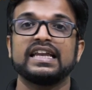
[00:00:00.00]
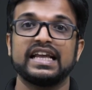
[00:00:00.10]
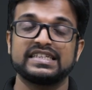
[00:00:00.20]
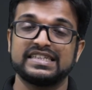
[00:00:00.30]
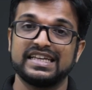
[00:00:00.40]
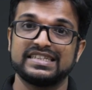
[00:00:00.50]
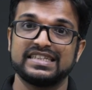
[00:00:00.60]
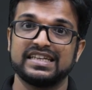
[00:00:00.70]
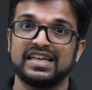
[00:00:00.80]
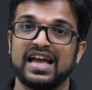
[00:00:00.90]
Next
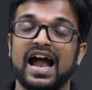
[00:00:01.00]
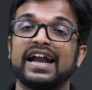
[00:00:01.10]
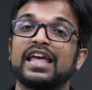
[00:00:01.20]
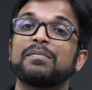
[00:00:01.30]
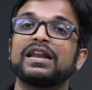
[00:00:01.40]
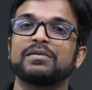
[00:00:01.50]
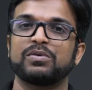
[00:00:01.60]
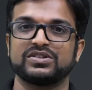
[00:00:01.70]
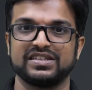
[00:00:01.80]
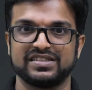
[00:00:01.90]
is adiabatic
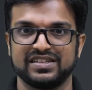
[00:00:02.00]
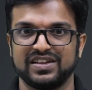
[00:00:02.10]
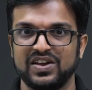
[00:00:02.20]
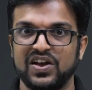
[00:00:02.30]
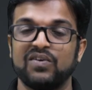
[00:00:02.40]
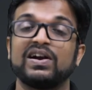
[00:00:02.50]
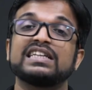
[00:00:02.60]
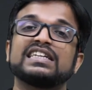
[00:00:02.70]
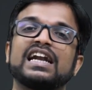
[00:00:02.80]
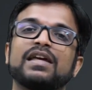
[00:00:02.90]
process. What
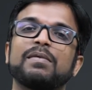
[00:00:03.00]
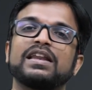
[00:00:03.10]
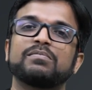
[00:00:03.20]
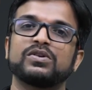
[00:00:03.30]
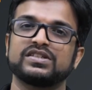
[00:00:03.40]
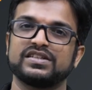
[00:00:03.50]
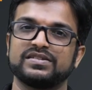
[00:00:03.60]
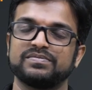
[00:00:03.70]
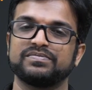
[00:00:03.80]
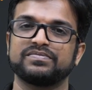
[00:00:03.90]
is an adiabatic process?